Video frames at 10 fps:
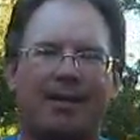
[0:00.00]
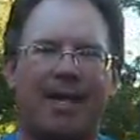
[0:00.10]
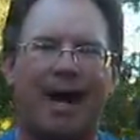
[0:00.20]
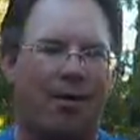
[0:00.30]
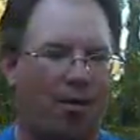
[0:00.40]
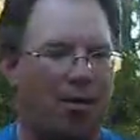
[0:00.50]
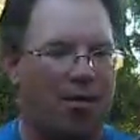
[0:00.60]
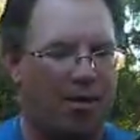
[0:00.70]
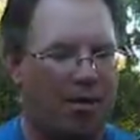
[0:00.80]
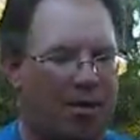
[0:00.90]
Now,
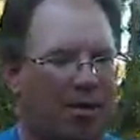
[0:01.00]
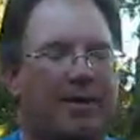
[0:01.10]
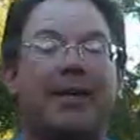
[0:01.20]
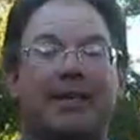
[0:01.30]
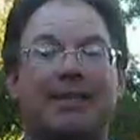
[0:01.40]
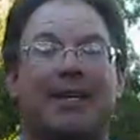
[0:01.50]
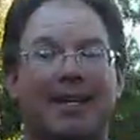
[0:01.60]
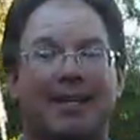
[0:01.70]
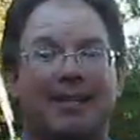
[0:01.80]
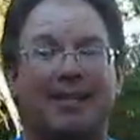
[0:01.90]
this
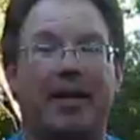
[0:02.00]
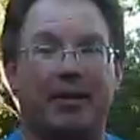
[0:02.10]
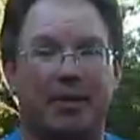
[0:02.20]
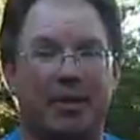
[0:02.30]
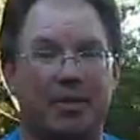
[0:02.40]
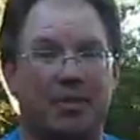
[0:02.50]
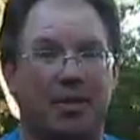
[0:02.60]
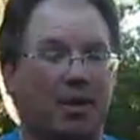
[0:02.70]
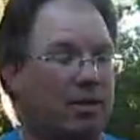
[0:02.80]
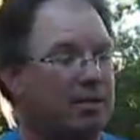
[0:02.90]
is Heritage's
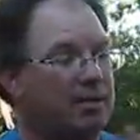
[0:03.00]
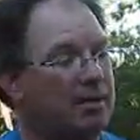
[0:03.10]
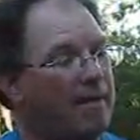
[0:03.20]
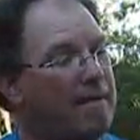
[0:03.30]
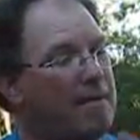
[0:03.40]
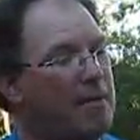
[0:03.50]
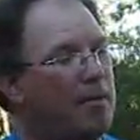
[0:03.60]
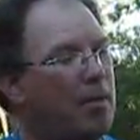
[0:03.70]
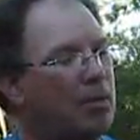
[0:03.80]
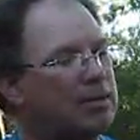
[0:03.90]

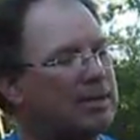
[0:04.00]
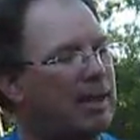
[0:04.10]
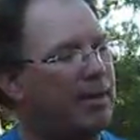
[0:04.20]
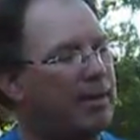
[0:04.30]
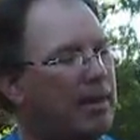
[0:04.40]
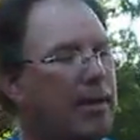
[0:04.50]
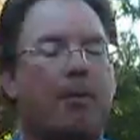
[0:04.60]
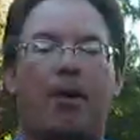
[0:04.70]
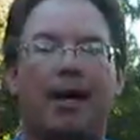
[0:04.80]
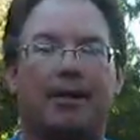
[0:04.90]
most selling
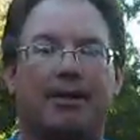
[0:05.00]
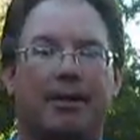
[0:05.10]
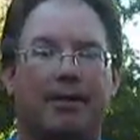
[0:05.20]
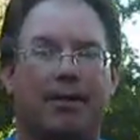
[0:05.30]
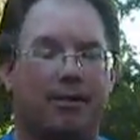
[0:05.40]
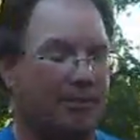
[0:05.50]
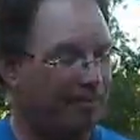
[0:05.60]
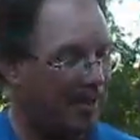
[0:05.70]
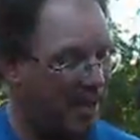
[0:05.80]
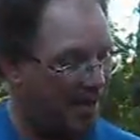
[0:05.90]
product here.
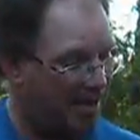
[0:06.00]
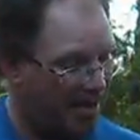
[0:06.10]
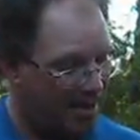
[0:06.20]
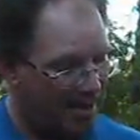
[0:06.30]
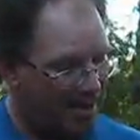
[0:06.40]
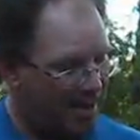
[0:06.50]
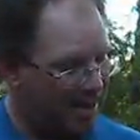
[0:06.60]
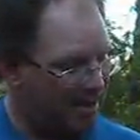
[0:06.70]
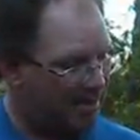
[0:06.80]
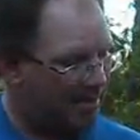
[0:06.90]
Okay?
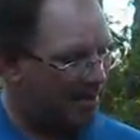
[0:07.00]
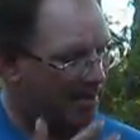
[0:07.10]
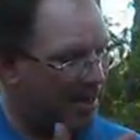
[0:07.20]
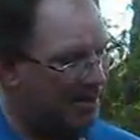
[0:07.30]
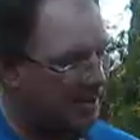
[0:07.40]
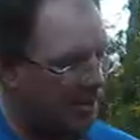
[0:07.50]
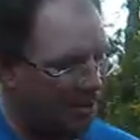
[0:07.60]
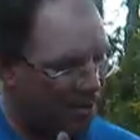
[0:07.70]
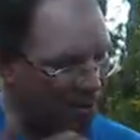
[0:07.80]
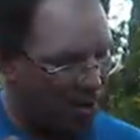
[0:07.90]
It's the basic
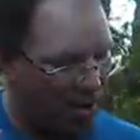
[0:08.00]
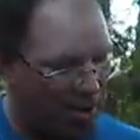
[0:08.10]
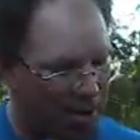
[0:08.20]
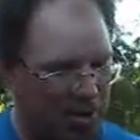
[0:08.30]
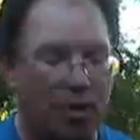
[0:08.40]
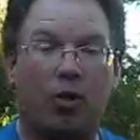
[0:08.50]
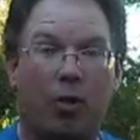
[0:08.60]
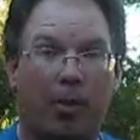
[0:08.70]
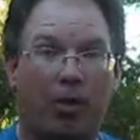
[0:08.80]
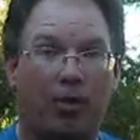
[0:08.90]
blue
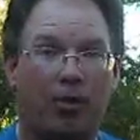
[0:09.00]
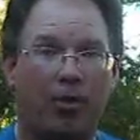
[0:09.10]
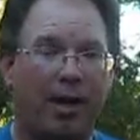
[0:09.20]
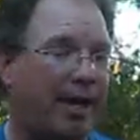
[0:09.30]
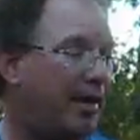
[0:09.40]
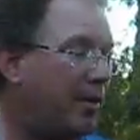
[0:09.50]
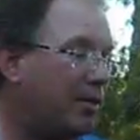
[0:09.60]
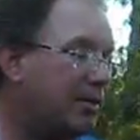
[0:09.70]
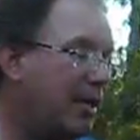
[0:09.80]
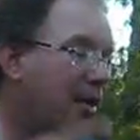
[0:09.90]
Cocobolo
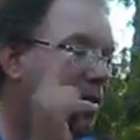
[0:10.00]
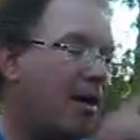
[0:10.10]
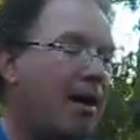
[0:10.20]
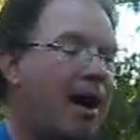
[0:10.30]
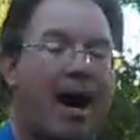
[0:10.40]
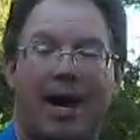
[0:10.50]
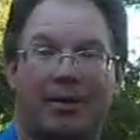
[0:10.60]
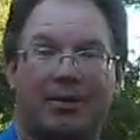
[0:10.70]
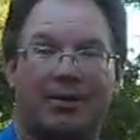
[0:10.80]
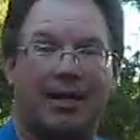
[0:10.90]
handles,
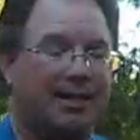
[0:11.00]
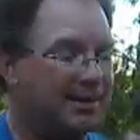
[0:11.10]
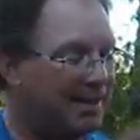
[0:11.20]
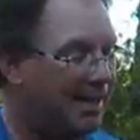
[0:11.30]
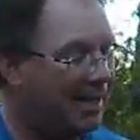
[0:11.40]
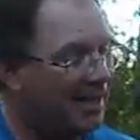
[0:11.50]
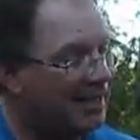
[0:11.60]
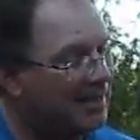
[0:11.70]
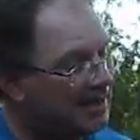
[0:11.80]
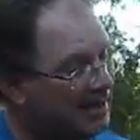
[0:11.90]
iron sights,
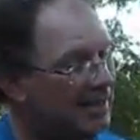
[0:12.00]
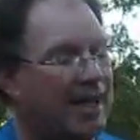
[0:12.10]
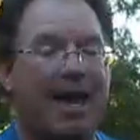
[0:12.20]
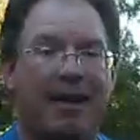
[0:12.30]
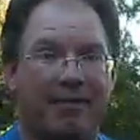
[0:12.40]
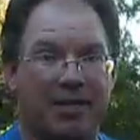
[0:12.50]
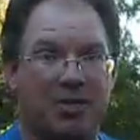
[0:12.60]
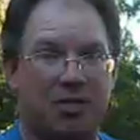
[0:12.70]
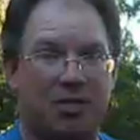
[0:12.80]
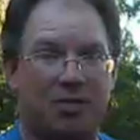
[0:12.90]
6.5
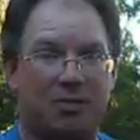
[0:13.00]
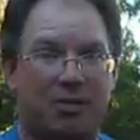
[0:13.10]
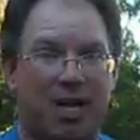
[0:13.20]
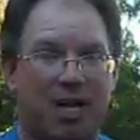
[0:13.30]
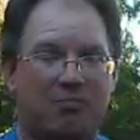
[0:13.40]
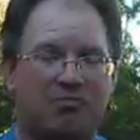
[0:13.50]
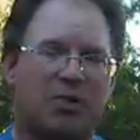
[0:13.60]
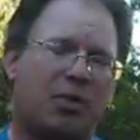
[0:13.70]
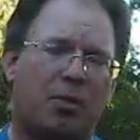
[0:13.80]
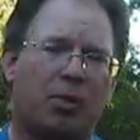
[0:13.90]
inch. Okay?
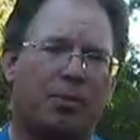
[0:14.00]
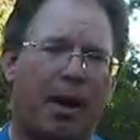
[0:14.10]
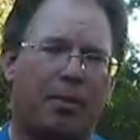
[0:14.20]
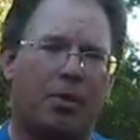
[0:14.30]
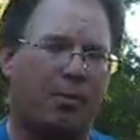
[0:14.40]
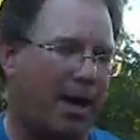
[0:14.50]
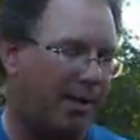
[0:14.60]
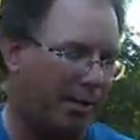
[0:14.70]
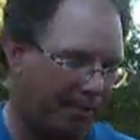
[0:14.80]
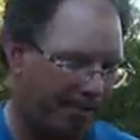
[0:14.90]
It's their most popular
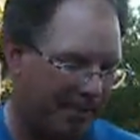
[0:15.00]
model.